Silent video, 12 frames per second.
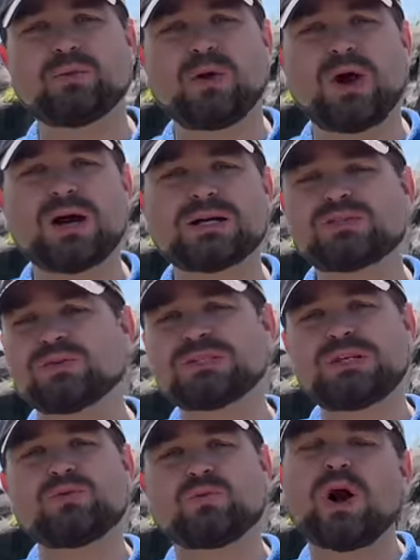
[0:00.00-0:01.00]
rocks. You'll see
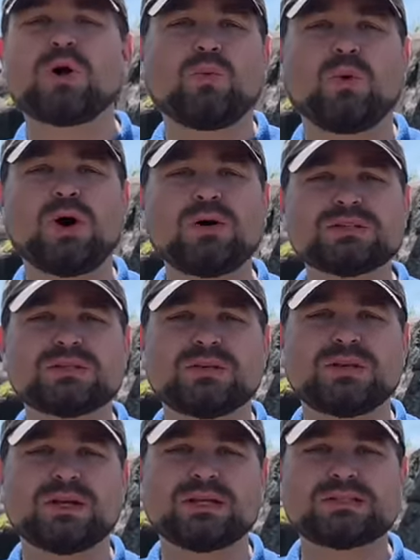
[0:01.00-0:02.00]
rock walls and
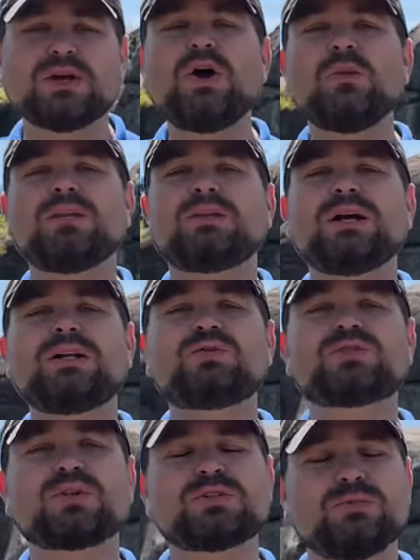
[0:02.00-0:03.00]
things, but then you
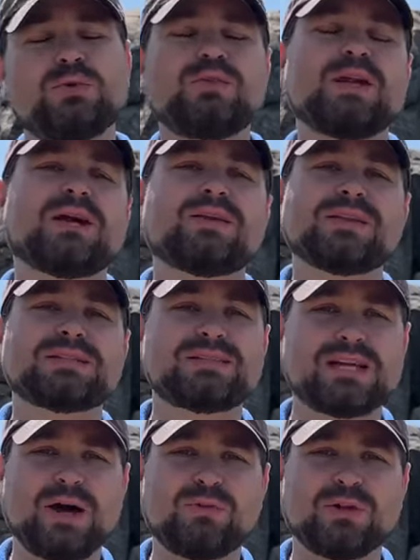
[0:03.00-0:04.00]
start to move down to the
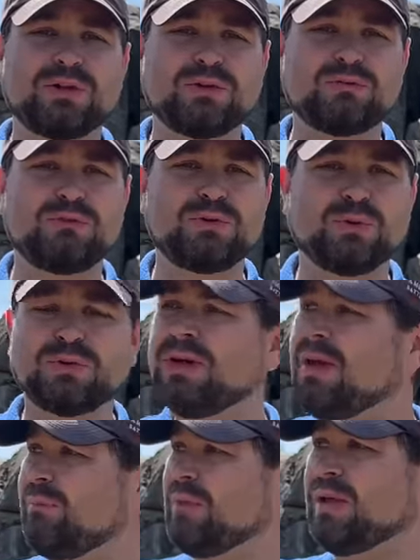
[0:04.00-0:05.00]
south end of the field,
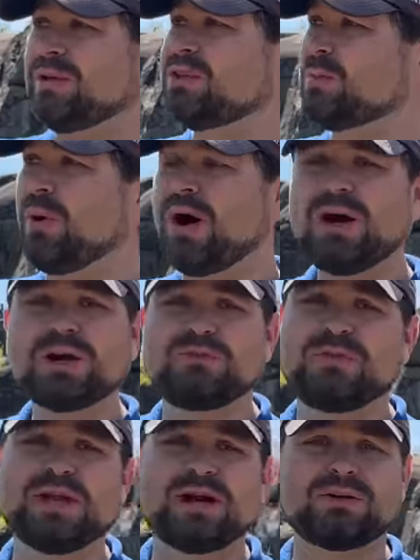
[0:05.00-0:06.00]
and the
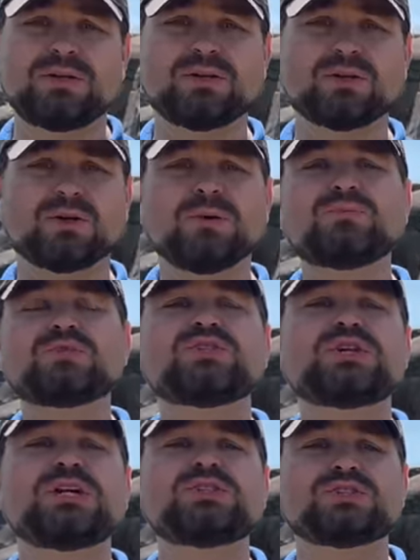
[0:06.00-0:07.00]
topography down here
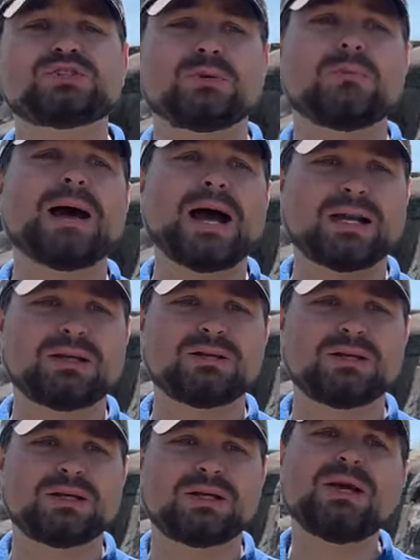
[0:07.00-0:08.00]
changes
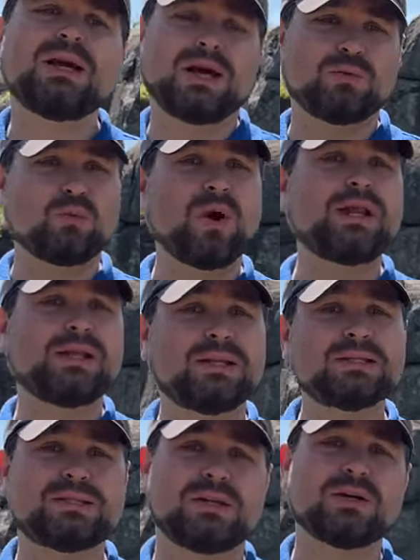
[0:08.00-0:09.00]
dramatically. And right in
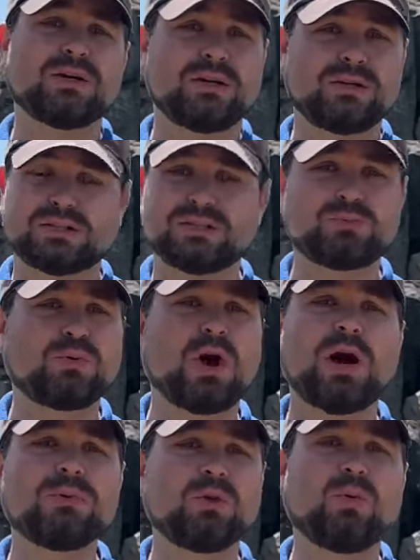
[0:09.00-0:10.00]
this area, this is
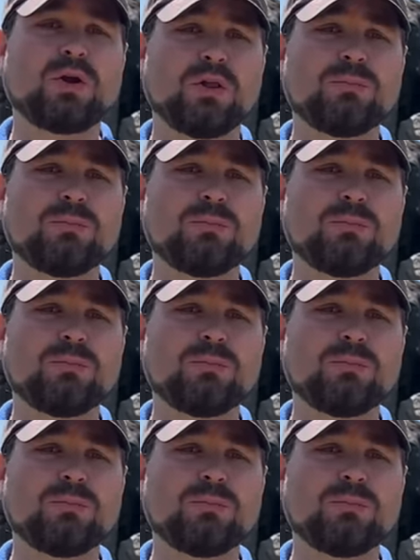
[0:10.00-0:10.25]
probably one of